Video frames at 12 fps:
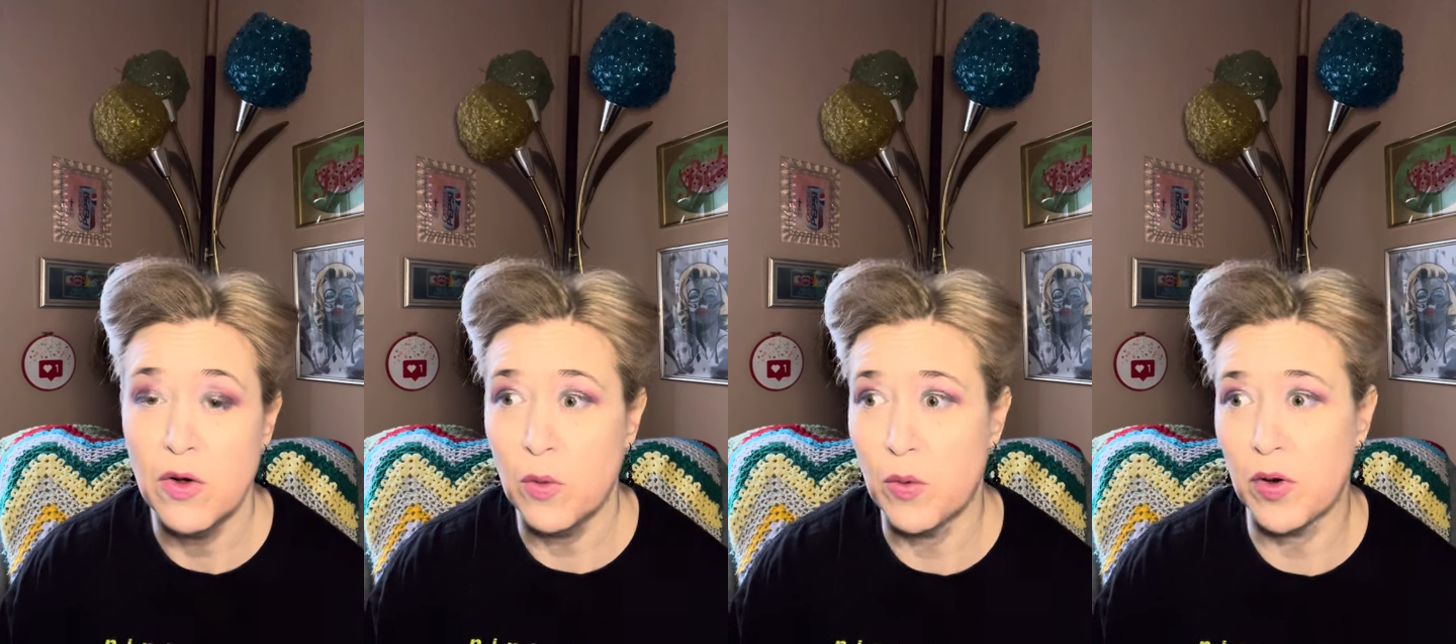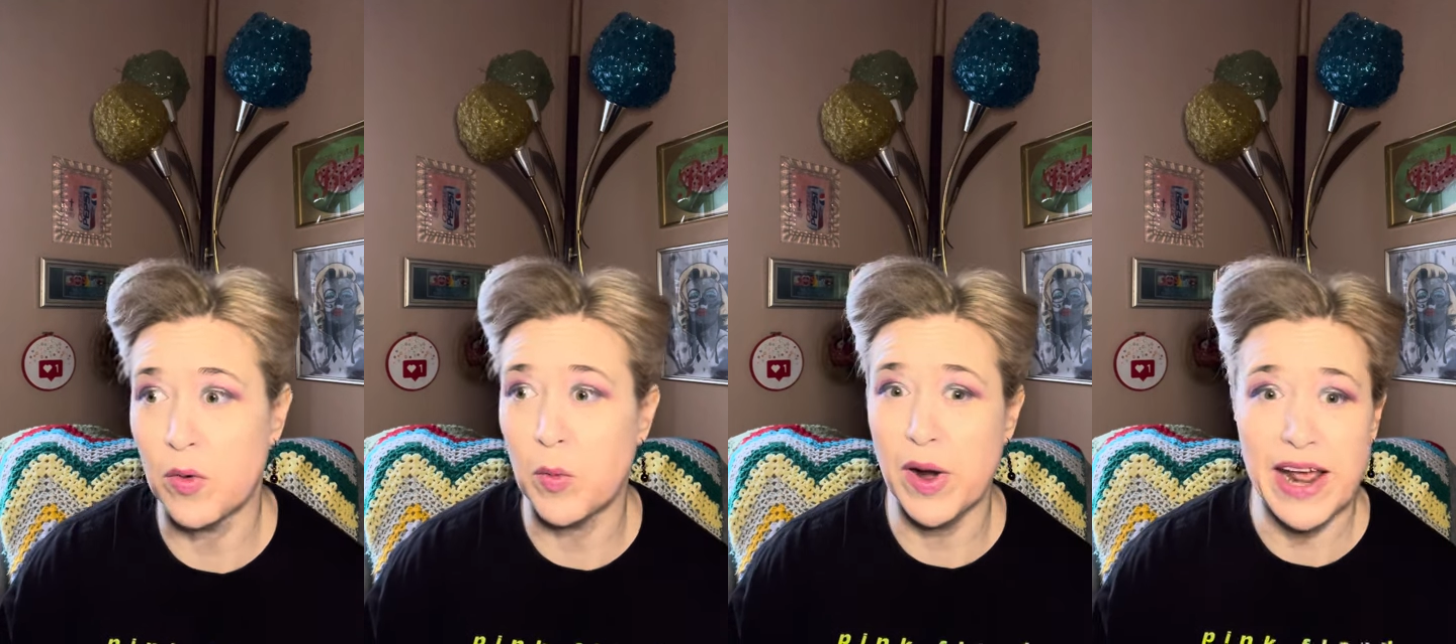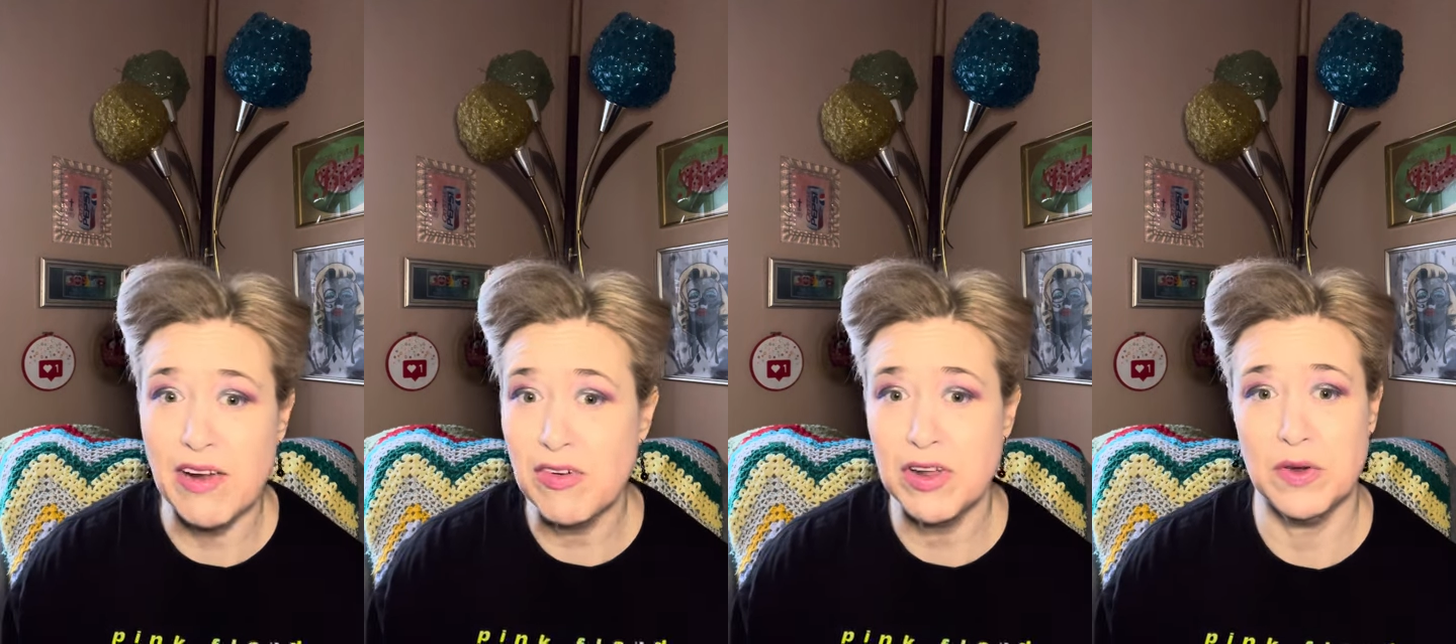or
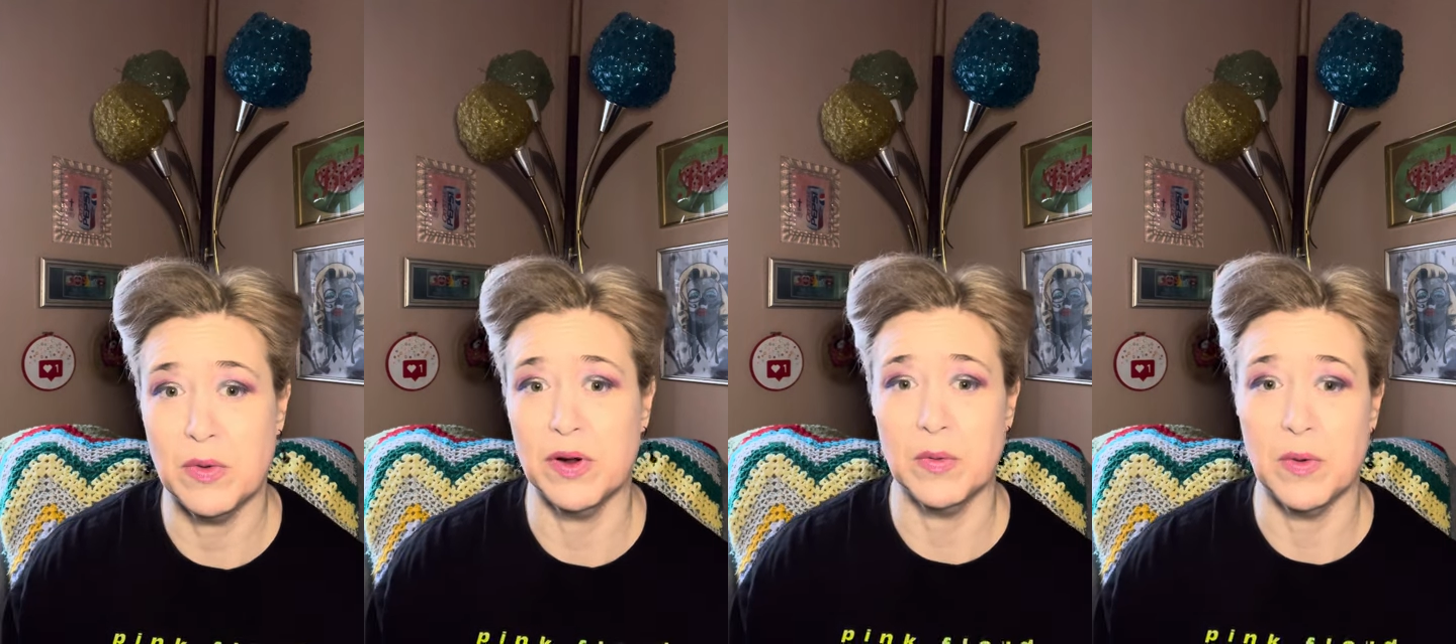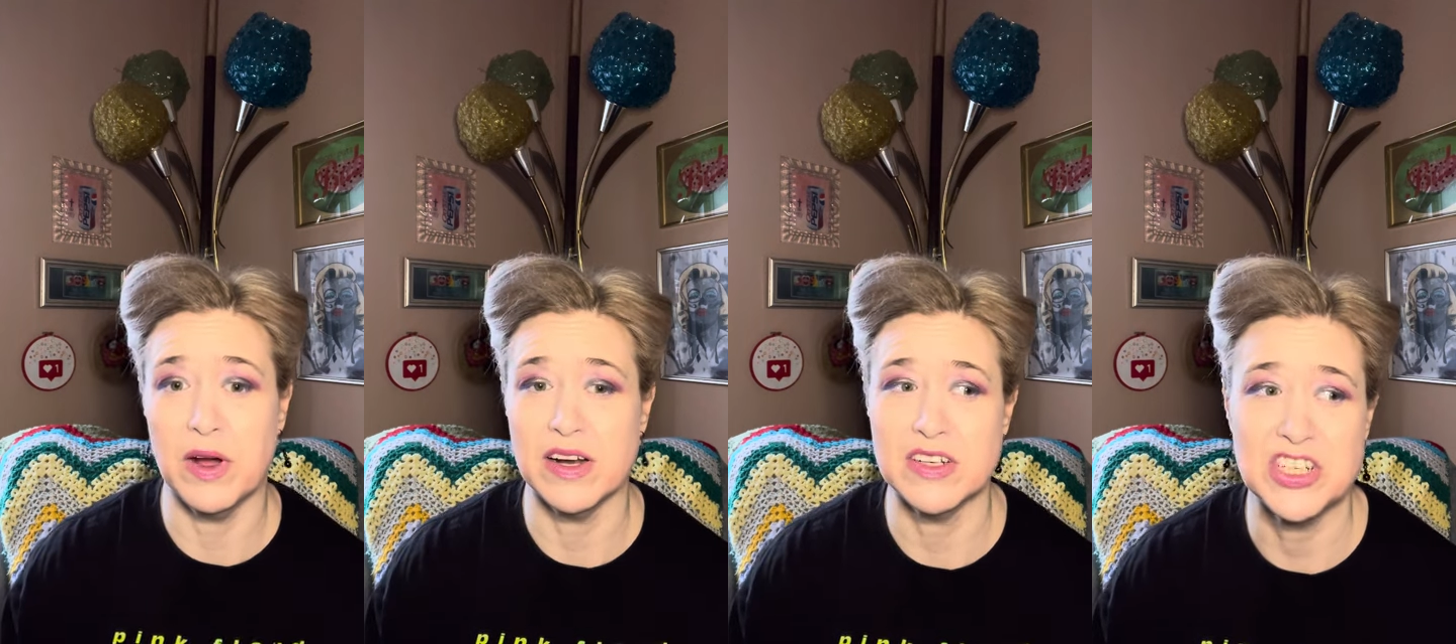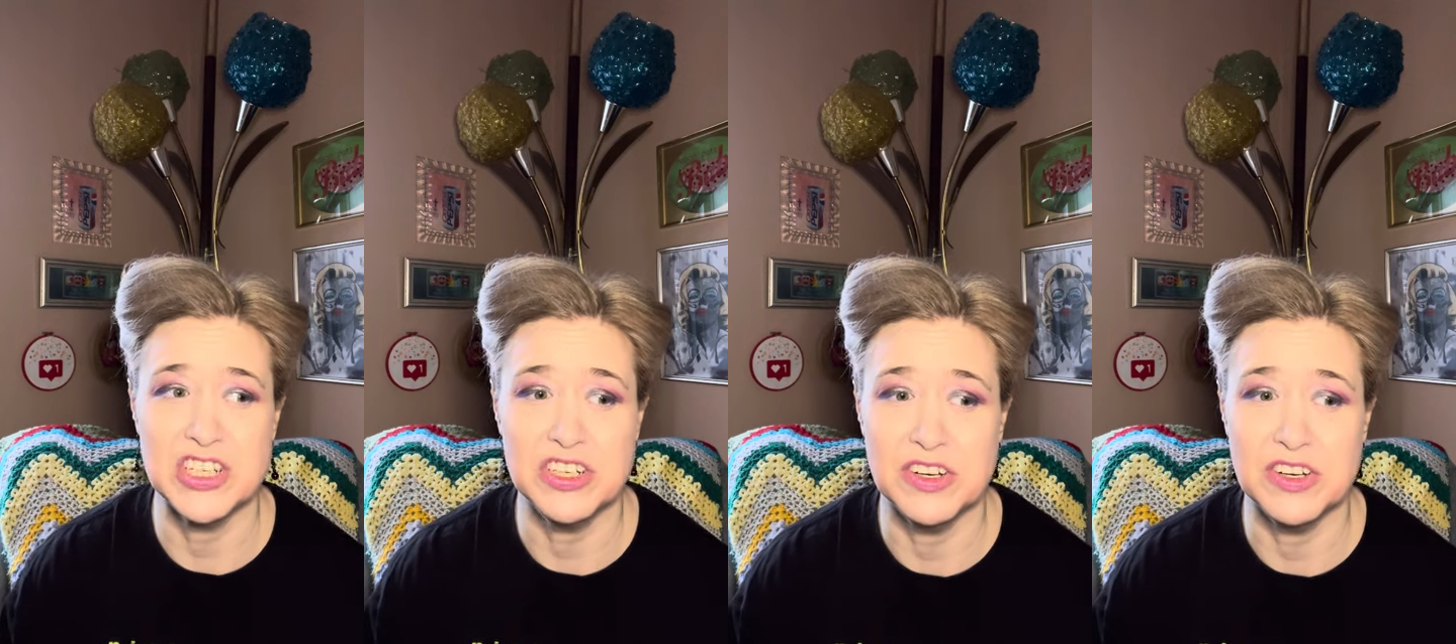whatever you want to watch,